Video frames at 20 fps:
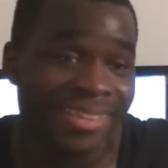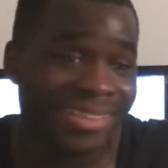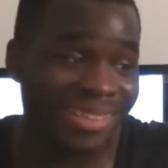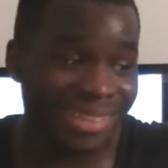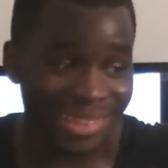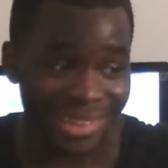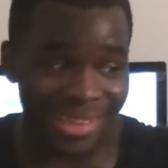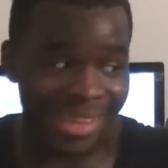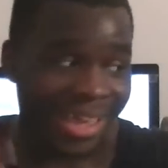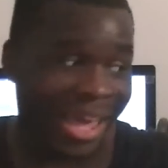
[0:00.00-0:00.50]
I
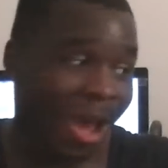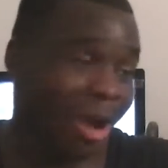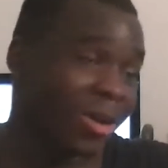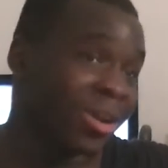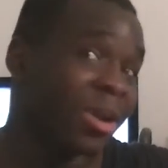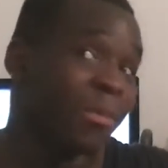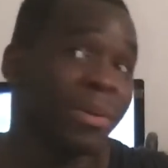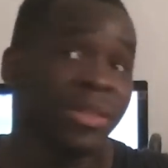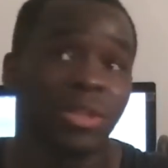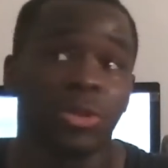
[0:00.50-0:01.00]

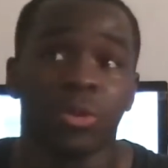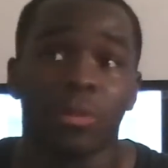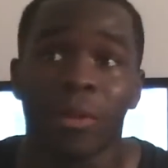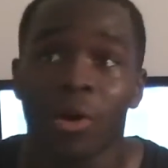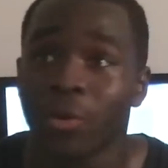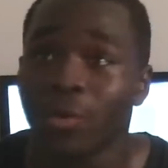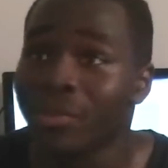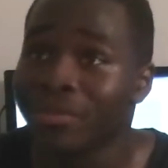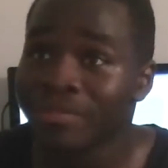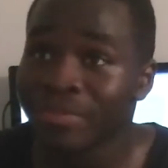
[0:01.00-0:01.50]
don't care about the new
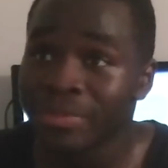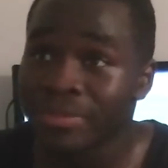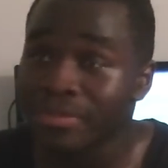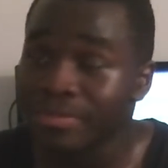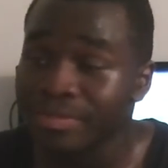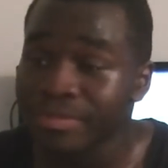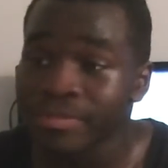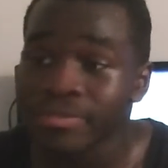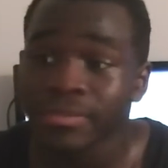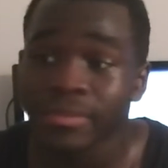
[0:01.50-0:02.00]
mode.
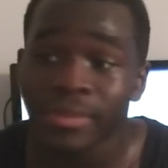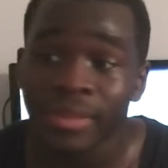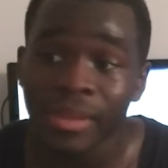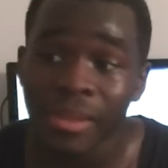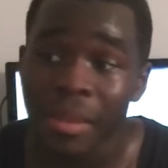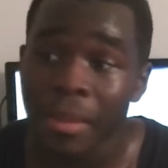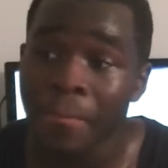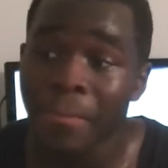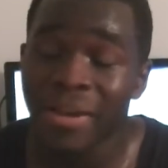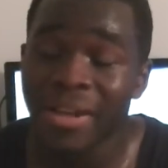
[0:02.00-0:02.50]

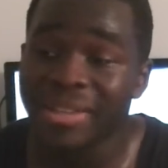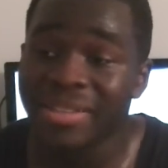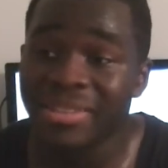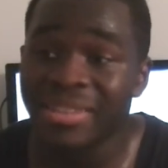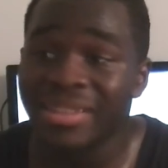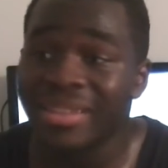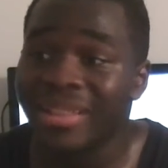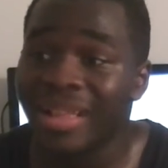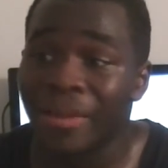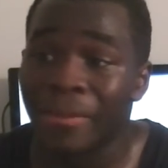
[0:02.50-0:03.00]
But
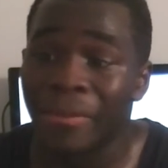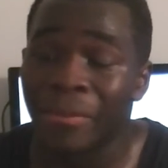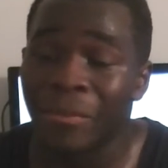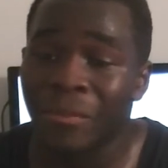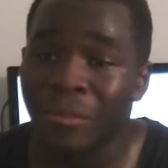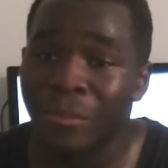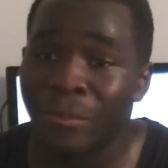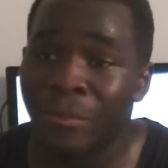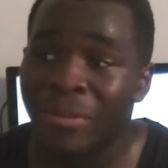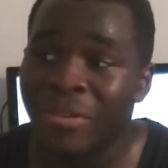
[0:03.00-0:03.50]
um,
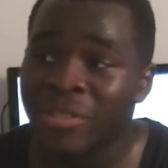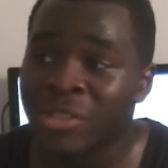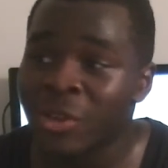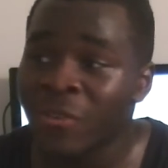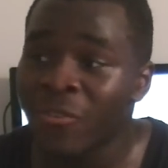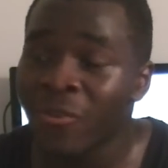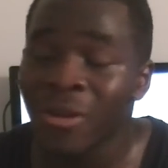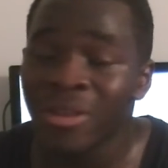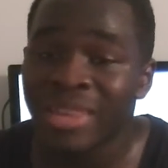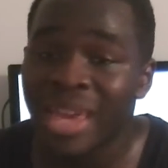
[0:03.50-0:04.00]
but so
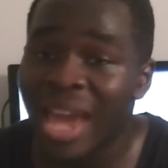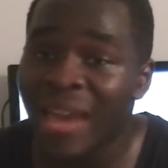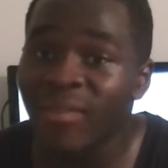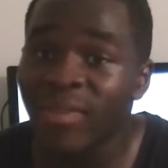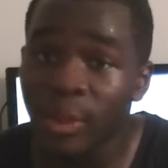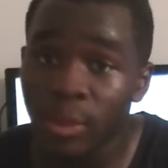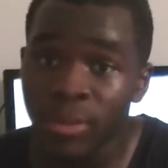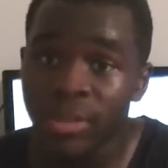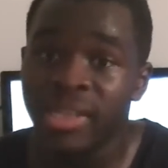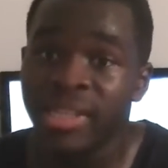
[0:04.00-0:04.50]
far they
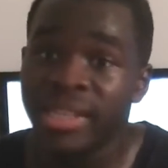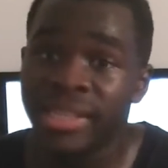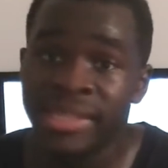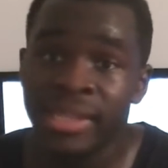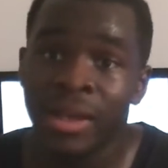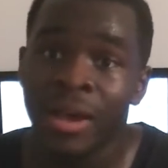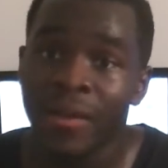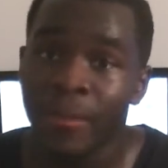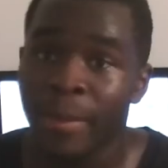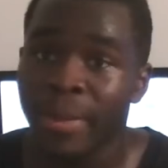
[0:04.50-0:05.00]
have little
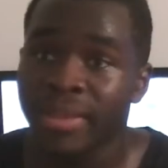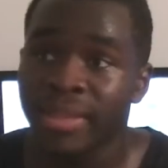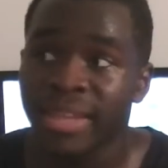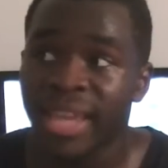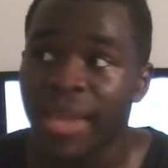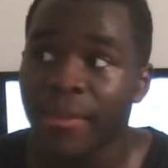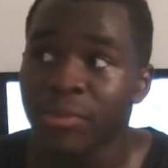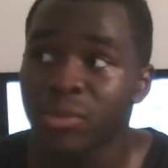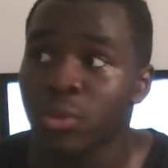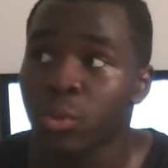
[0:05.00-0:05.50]
detail about the
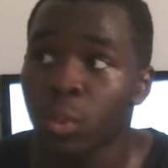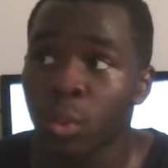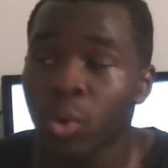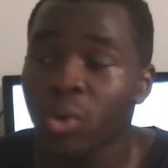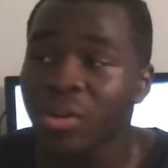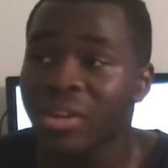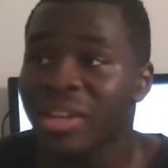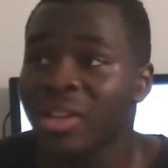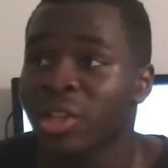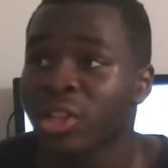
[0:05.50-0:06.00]
game, so we're
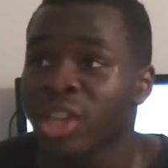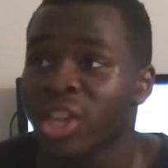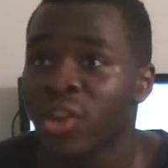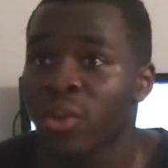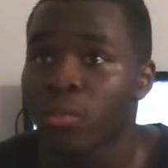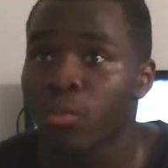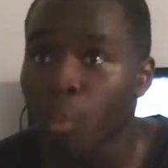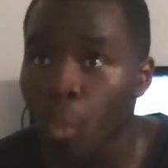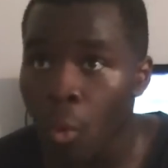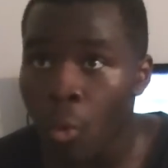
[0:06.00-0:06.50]
going to
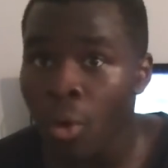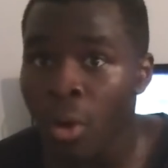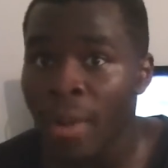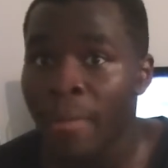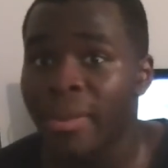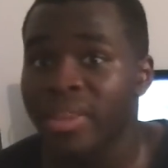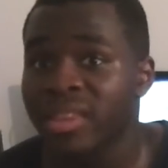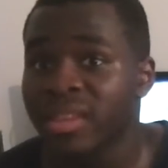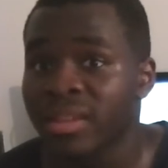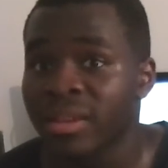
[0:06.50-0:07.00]
hear more
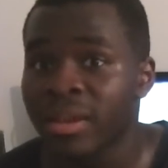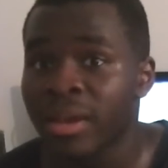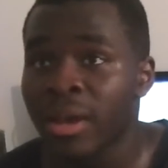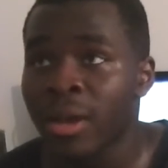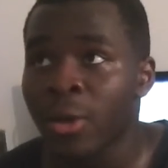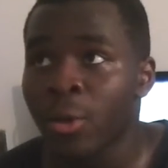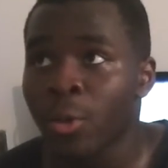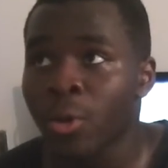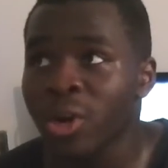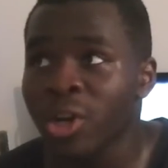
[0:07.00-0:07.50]
about the
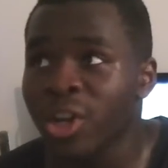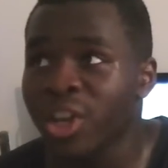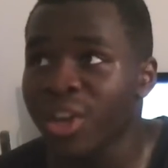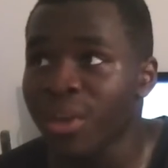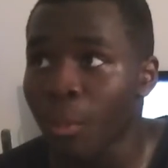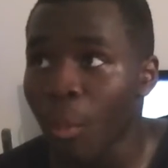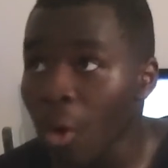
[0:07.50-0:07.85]
we're going to hear